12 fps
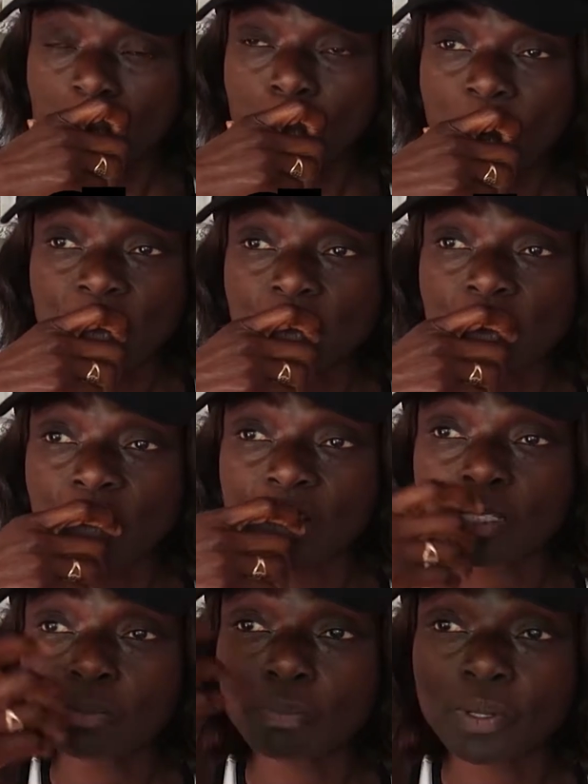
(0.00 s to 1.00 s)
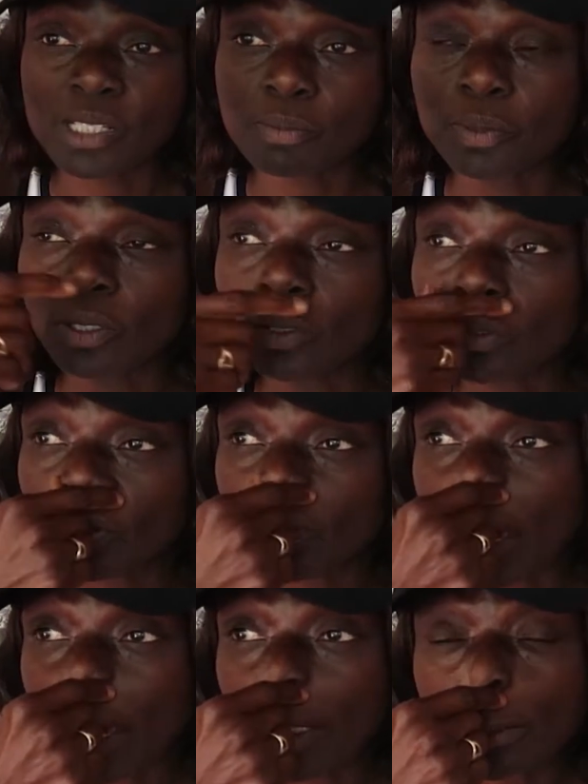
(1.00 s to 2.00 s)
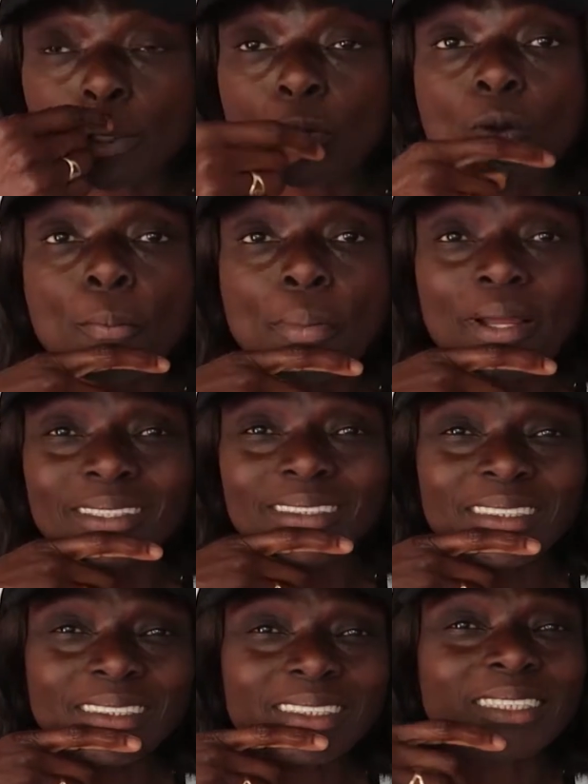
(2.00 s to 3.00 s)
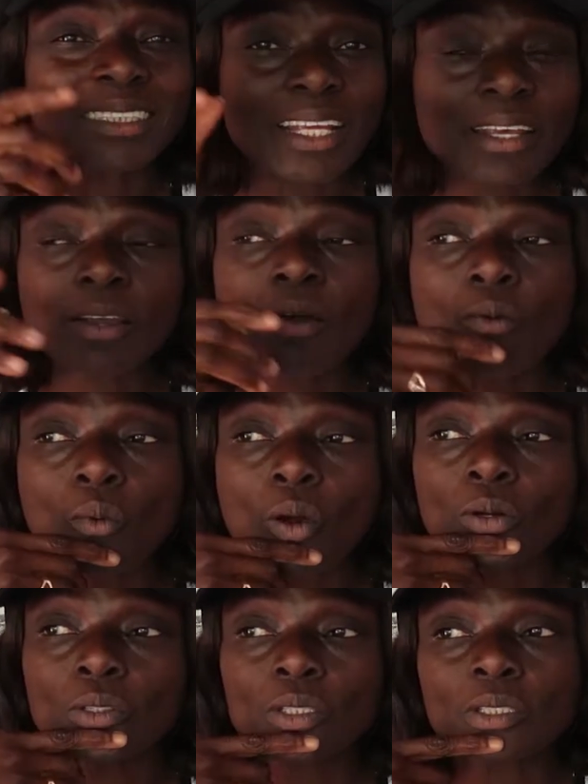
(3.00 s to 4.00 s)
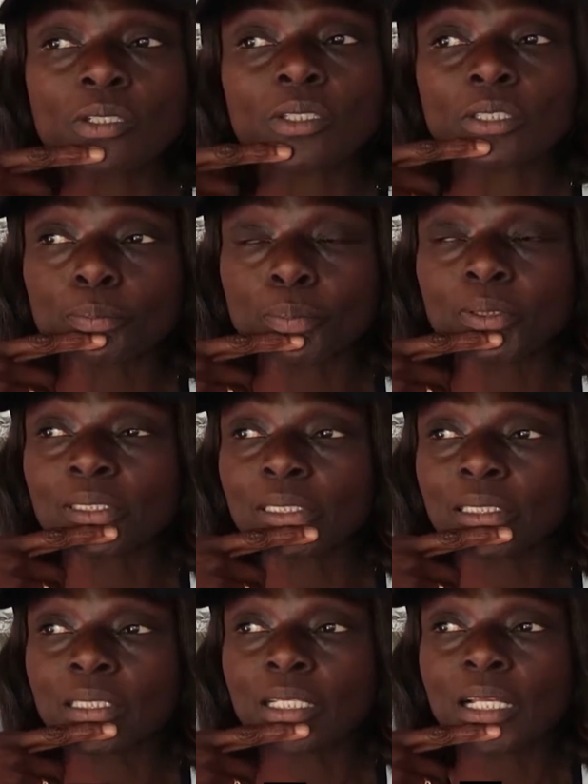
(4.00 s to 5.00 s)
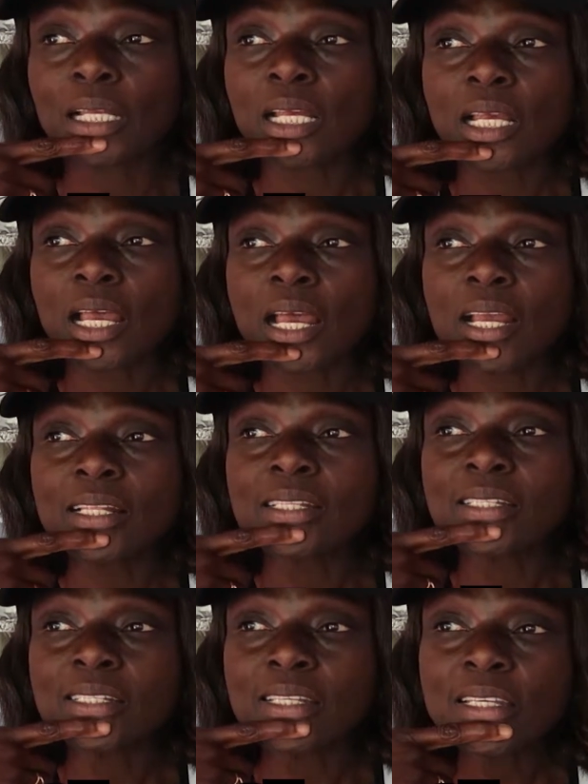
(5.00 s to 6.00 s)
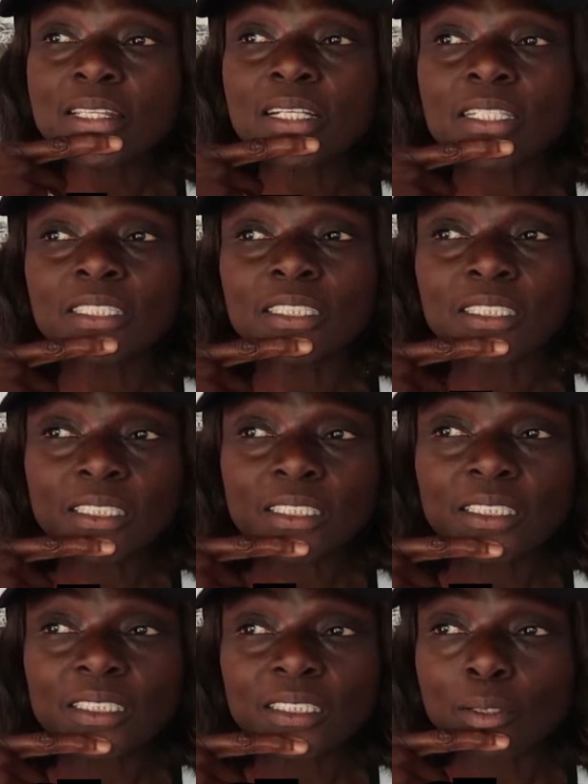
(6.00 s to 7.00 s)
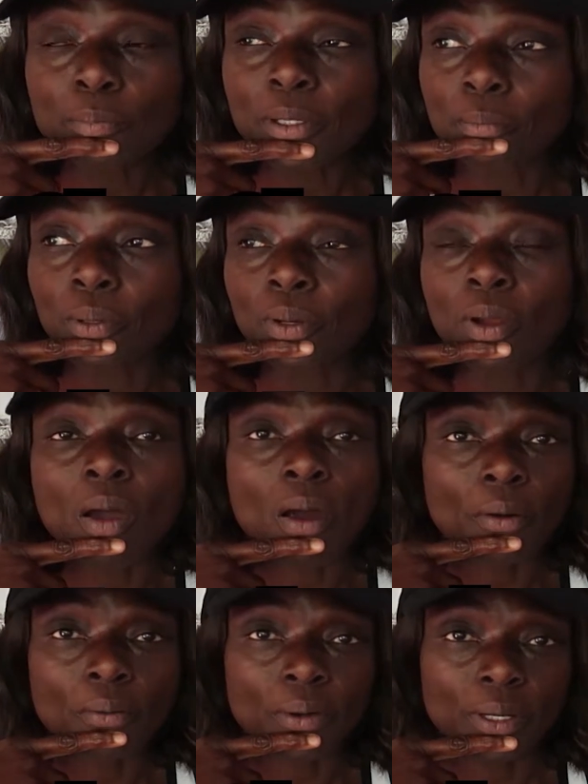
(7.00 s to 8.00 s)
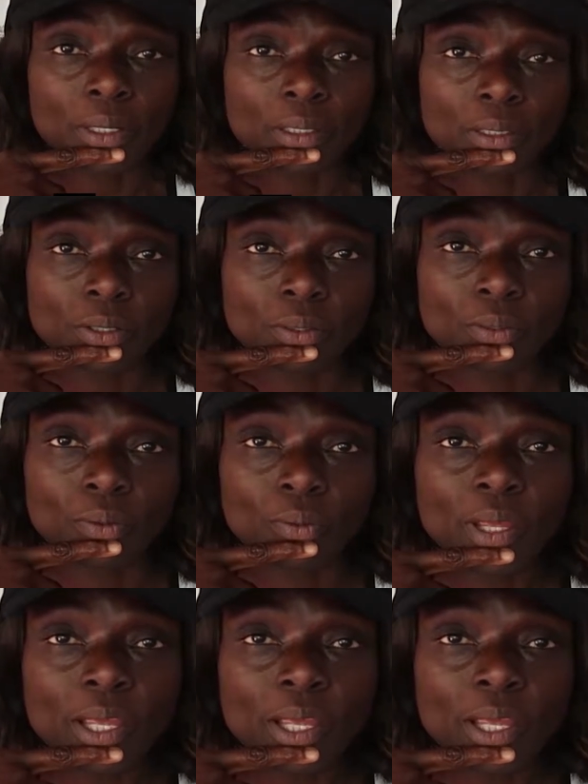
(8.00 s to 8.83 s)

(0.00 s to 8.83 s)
Whether it's possible or not, I don't know, but just take a walk to the hospital and see the conditions that people are in, you know.